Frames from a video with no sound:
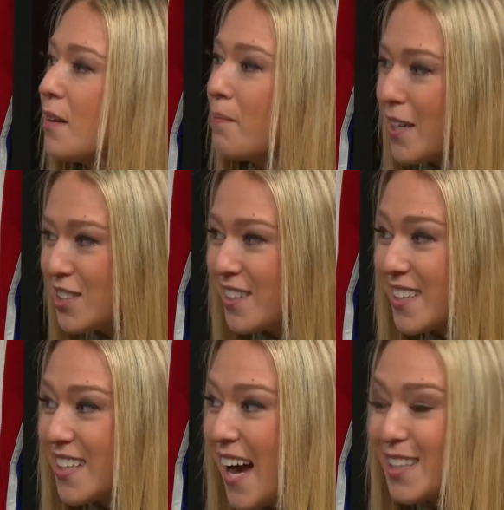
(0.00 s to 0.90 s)
Mentioned
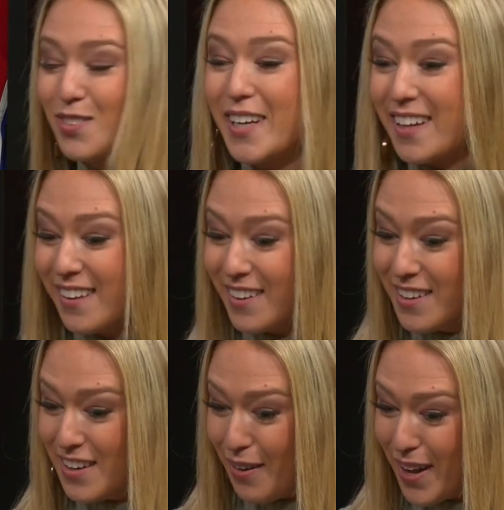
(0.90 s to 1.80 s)
this last week.
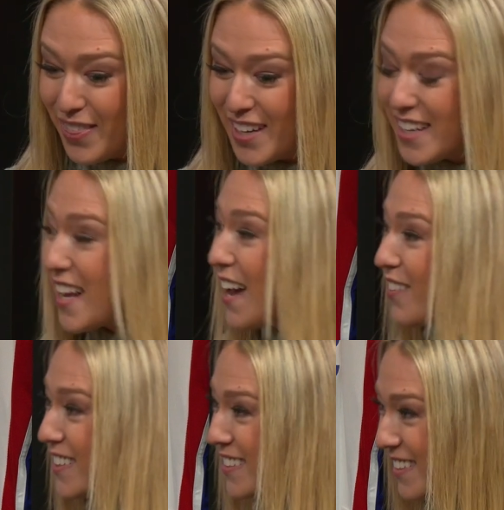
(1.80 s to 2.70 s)
No Anthony
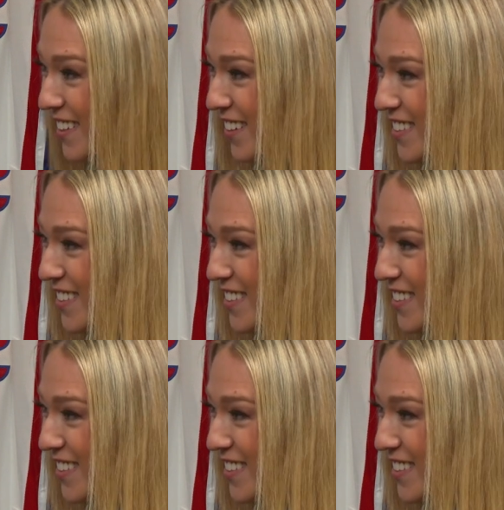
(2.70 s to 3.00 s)
Davis, no